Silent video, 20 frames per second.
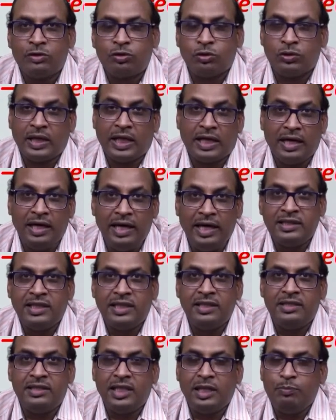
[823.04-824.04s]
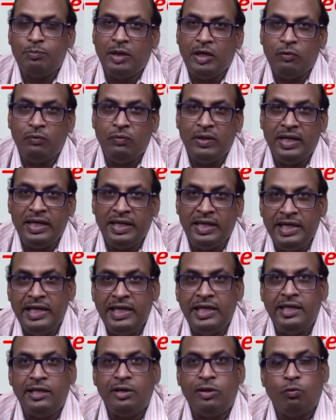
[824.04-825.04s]
So the relationship between
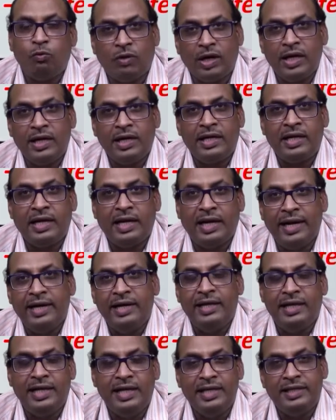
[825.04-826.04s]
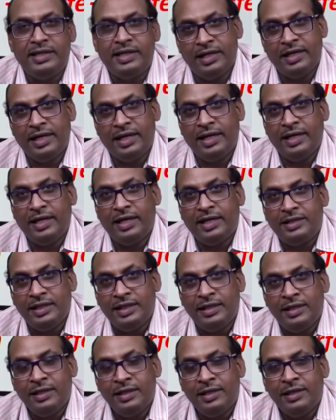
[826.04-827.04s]
heat, work and internal
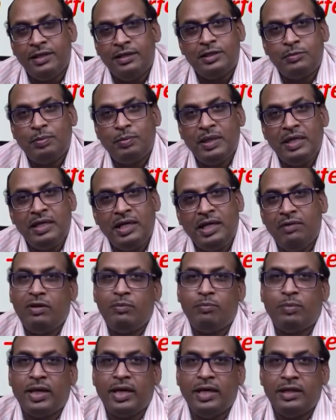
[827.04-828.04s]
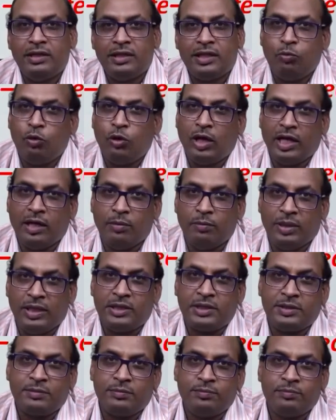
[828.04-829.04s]
energy is being given by
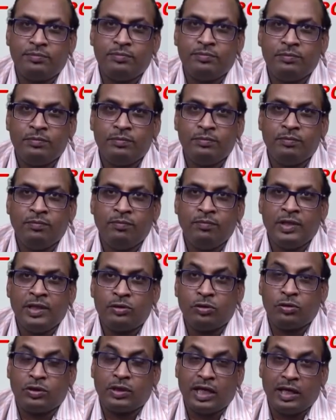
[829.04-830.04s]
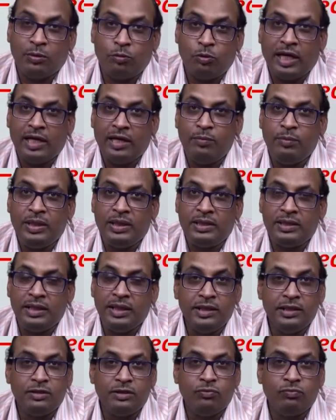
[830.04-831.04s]
thermodynamics. So thermodynamics
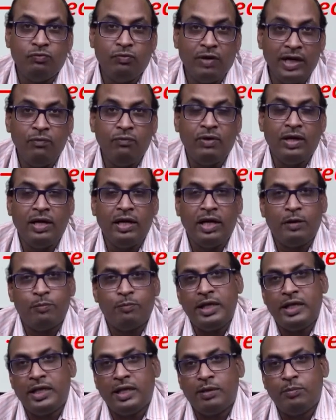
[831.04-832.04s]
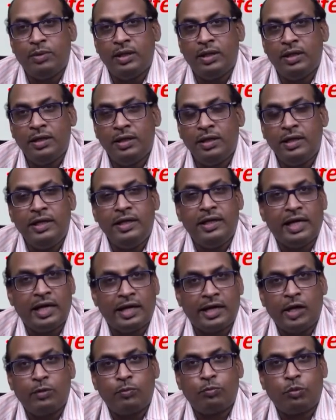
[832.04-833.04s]
is very well applicable in
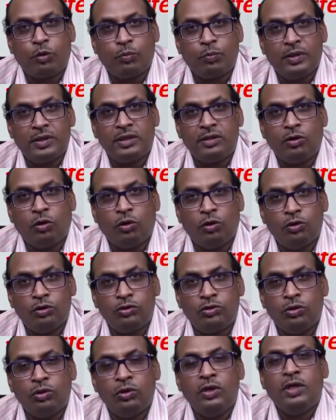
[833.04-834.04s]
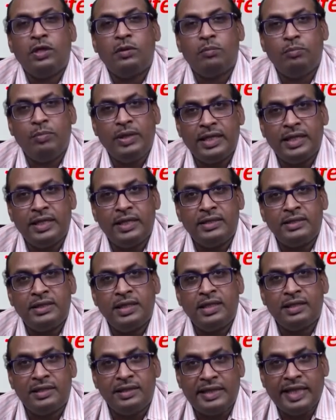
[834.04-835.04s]
aircraft propulsion also, because
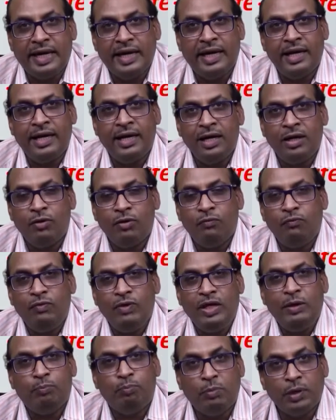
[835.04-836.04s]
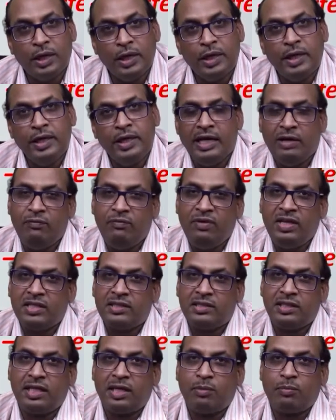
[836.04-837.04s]
there we burn
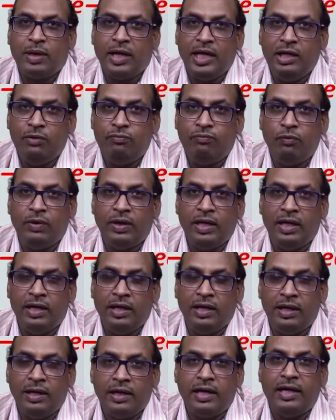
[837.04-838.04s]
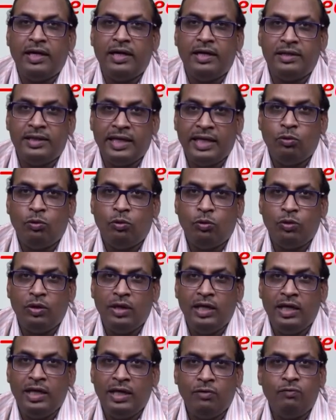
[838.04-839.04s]
aviation turbine fuel and then
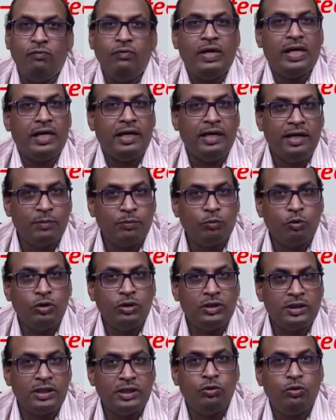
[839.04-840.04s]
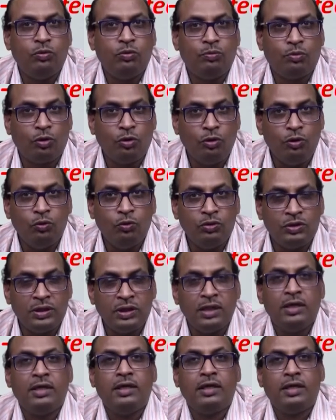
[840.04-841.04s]
only we are in a position to
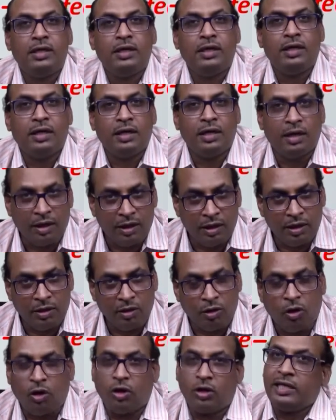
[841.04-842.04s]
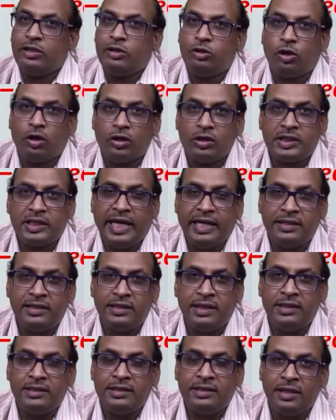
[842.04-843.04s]
produce hot exhaust
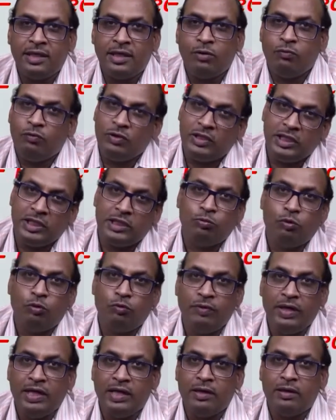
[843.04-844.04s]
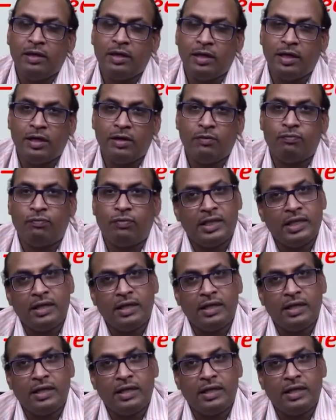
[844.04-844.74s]
gases, which is moving for